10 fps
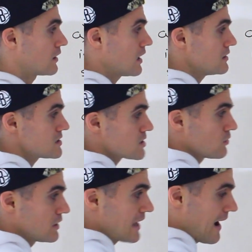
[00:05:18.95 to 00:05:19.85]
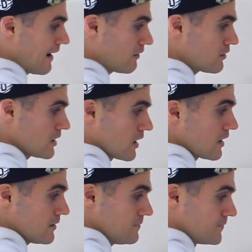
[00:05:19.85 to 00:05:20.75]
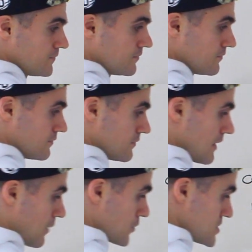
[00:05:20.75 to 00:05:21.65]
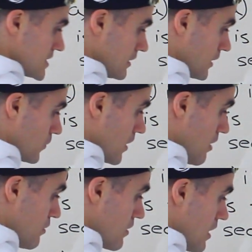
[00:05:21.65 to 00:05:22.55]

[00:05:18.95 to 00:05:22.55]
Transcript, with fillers: Okay, so the area that we're dealing with